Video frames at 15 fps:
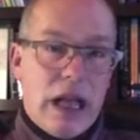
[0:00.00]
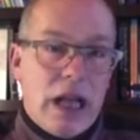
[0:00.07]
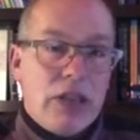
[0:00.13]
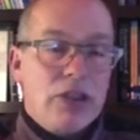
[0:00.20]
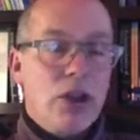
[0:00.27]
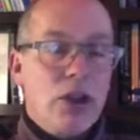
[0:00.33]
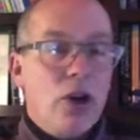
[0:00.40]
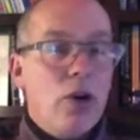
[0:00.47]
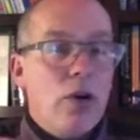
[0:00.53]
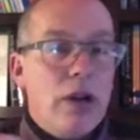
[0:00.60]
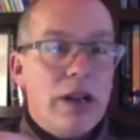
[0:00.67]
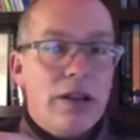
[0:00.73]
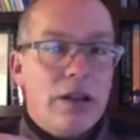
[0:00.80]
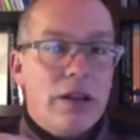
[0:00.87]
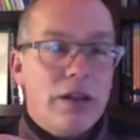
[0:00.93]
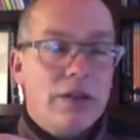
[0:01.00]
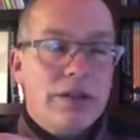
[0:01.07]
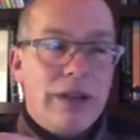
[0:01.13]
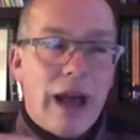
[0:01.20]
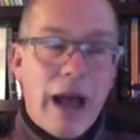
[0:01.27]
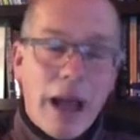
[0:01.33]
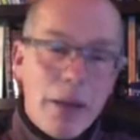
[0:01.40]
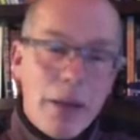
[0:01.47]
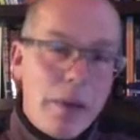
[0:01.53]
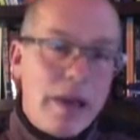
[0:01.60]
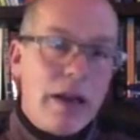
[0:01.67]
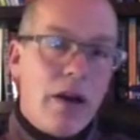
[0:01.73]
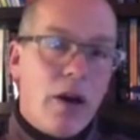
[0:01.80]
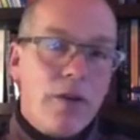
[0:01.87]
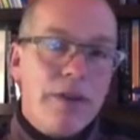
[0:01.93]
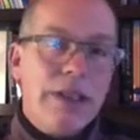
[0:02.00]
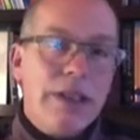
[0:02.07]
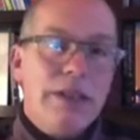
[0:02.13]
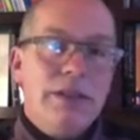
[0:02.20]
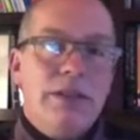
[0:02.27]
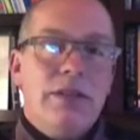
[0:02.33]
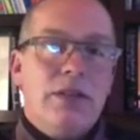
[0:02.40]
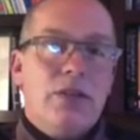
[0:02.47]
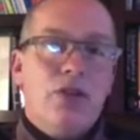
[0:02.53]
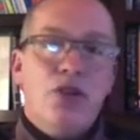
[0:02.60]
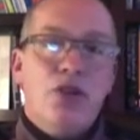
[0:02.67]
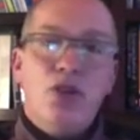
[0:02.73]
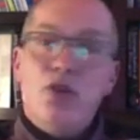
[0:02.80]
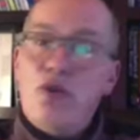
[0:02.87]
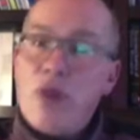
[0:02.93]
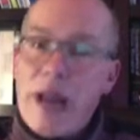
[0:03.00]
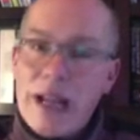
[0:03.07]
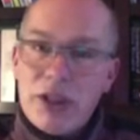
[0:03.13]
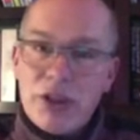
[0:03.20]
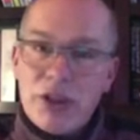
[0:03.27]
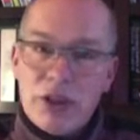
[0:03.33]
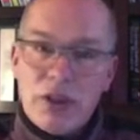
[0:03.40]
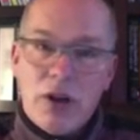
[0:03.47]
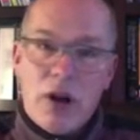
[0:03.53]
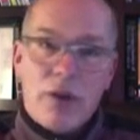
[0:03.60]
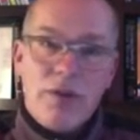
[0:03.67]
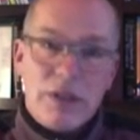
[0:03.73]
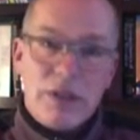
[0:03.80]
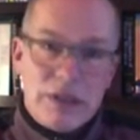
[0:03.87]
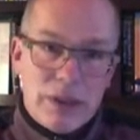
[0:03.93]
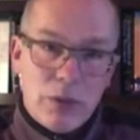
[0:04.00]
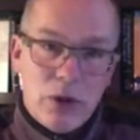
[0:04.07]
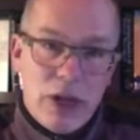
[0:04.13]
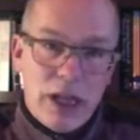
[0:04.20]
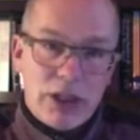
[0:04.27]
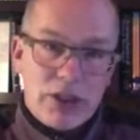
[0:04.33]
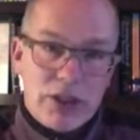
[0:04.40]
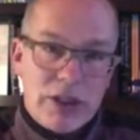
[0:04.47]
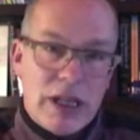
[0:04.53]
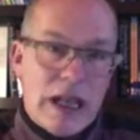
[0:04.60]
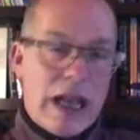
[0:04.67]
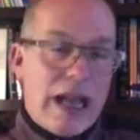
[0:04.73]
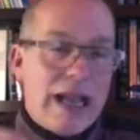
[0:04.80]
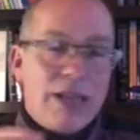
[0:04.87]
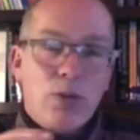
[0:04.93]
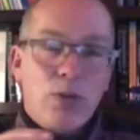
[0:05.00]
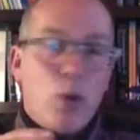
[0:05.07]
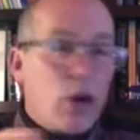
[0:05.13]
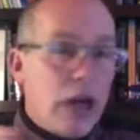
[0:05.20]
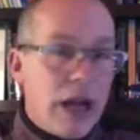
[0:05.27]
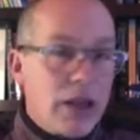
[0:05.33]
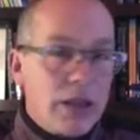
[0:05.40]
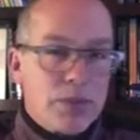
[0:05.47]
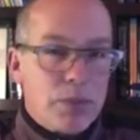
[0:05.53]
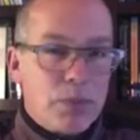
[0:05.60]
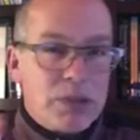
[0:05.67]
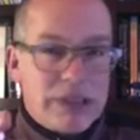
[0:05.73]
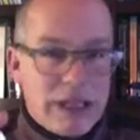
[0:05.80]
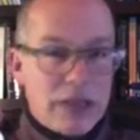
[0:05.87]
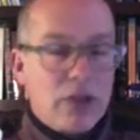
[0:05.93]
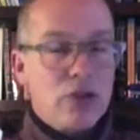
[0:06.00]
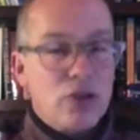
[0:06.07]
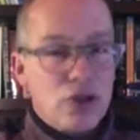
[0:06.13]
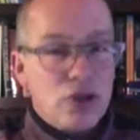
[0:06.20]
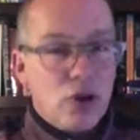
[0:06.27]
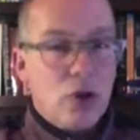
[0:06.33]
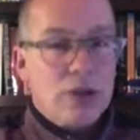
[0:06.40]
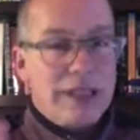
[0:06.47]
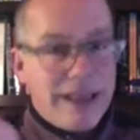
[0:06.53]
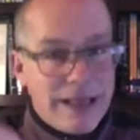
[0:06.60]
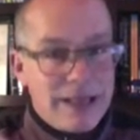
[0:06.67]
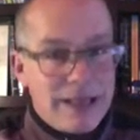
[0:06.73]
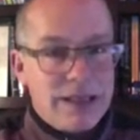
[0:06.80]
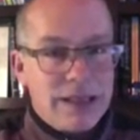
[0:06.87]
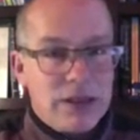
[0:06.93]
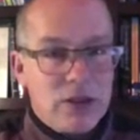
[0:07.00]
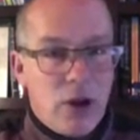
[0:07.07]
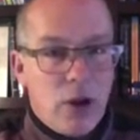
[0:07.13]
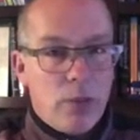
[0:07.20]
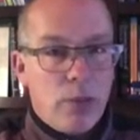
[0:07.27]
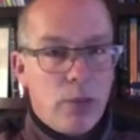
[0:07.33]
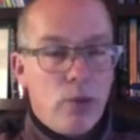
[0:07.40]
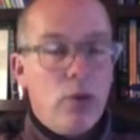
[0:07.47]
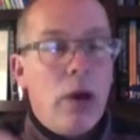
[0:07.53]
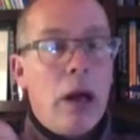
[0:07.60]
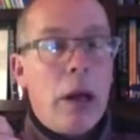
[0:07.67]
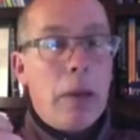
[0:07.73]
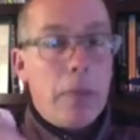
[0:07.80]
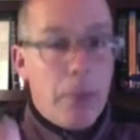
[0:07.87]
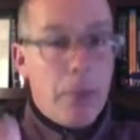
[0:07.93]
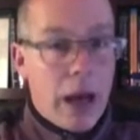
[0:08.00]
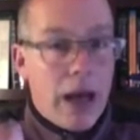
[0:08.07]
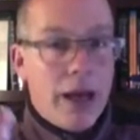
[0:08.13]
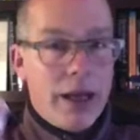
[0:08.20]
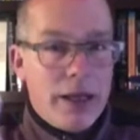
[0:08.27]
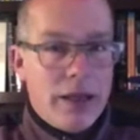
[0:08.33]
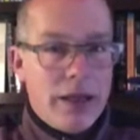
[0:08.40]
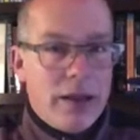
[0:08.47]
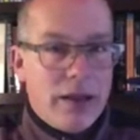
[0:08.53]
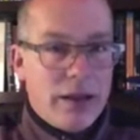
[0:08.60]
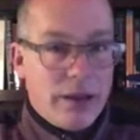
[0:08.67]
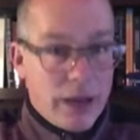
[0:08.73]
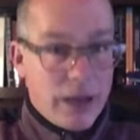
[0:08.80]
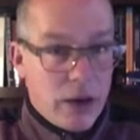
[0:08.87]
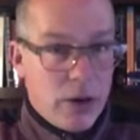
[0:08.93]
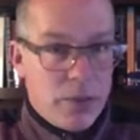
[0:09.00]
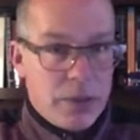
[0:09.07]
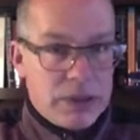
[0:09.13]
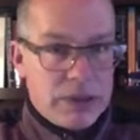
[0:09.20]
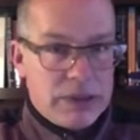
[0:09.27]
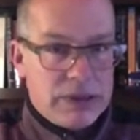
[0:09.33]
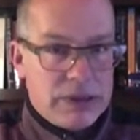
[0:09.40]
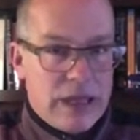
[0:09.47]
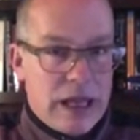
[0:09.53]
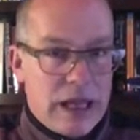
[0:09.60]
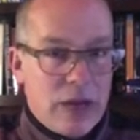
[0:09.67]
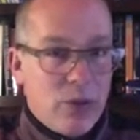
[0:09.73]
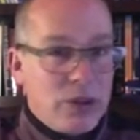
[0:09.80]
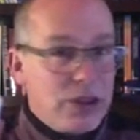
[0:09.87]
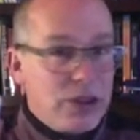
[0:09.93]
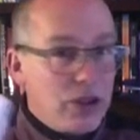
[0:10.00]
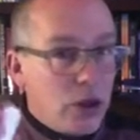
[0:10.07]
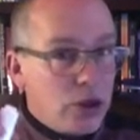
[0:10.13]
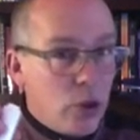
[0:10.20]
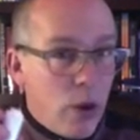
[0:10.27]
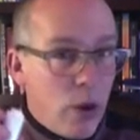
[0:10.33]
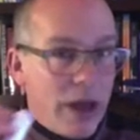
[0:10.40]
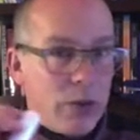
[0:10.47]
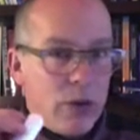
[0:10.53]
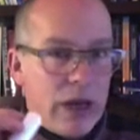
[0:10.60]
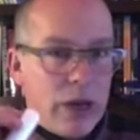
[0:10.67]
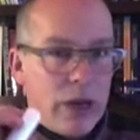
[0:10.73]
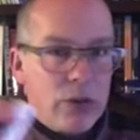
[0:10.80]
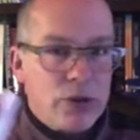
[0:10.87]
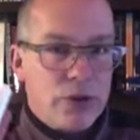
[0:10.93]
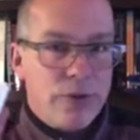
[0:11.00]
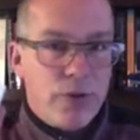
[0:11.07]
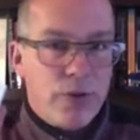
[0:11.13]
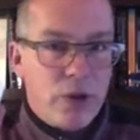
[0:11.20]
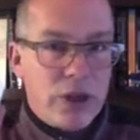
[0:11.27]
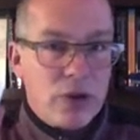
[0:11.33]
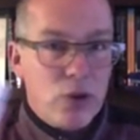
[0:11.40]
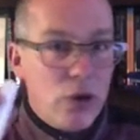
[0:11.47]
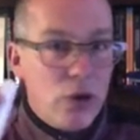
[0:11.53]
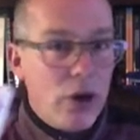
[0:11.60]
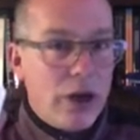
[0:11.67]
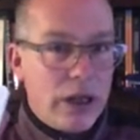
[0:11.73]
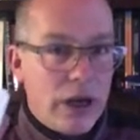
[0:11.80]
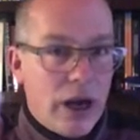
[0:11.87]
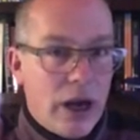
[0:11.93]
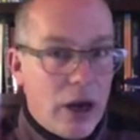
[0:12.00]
So the timing of it, the duration of the stimulation is 100% controlled in this example by the therapist, which is not quite what I was referring to earlier.